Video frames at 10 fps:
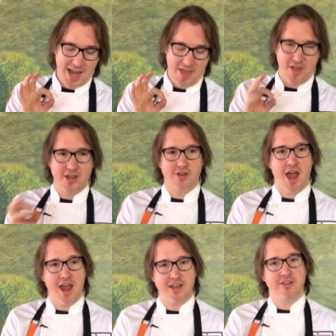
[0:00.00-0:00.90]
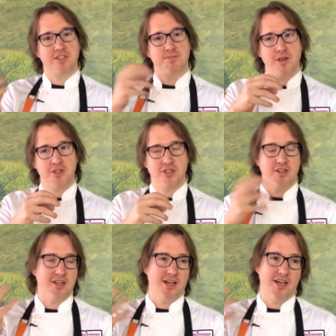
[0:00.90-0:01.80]
and then you're adding your spinach
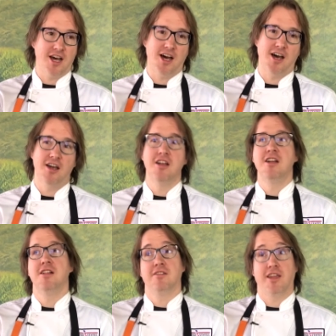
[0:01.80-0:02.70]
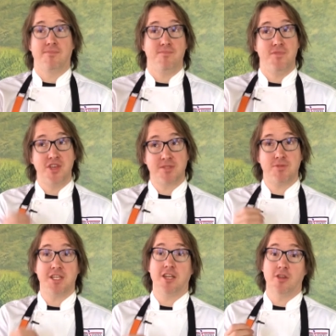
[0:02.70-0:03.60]
and uh, uh, like this
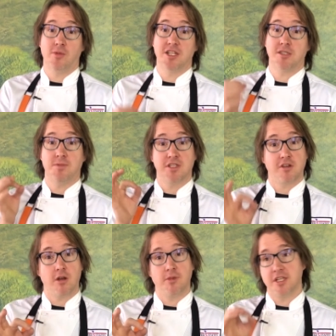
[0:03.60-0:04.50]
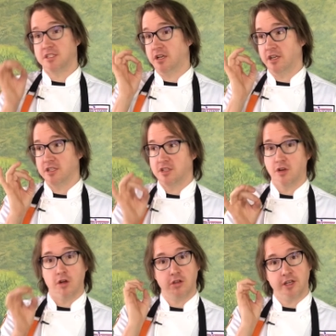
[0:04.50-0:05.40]
particular recipe is caramelized onions,
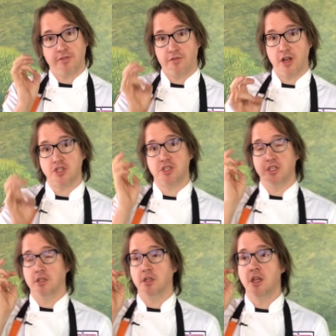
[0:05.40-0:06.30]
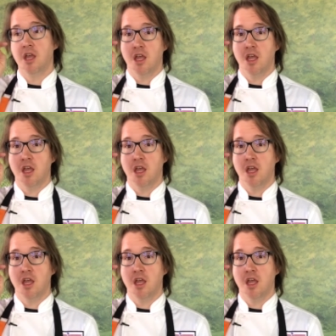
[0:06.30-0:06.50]
garlic, fresh dill,